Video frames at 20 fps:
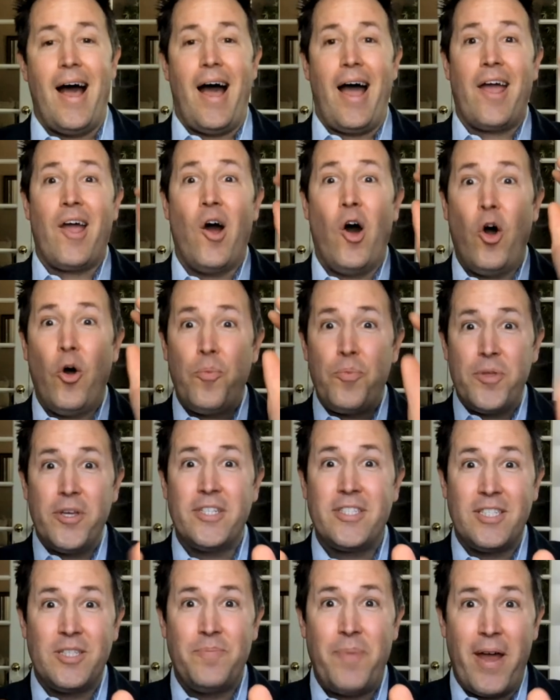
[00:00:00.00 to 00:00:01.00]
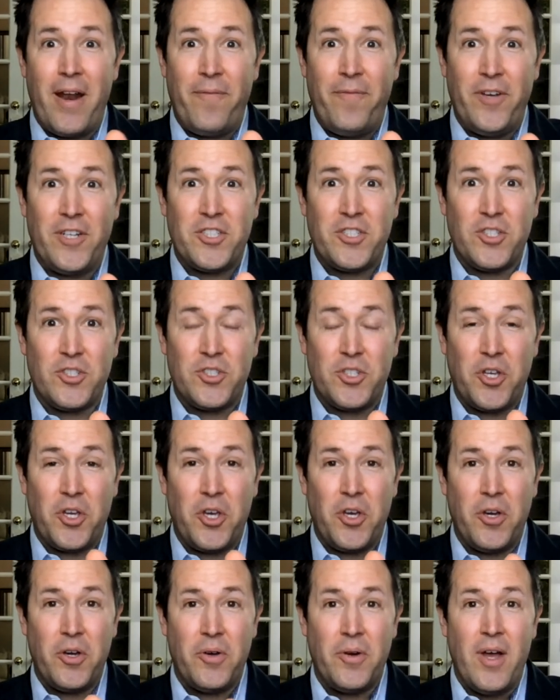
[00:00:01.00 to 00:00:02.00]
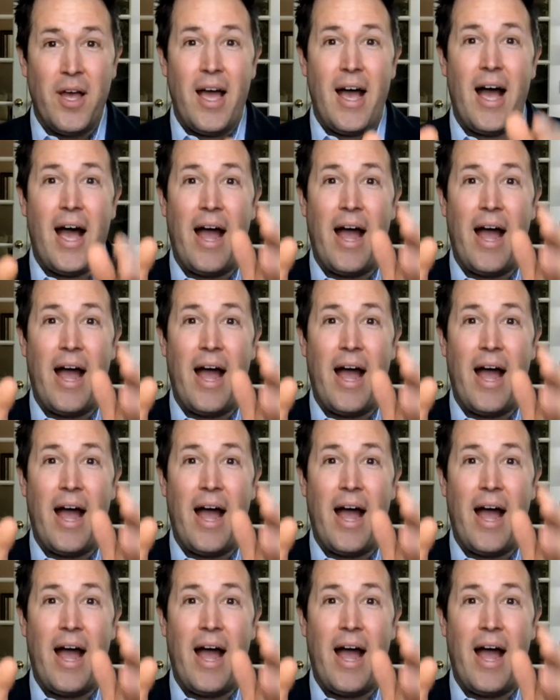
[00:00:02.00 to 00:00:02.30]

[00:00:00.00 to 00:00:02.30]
I hope this is beneficial to you.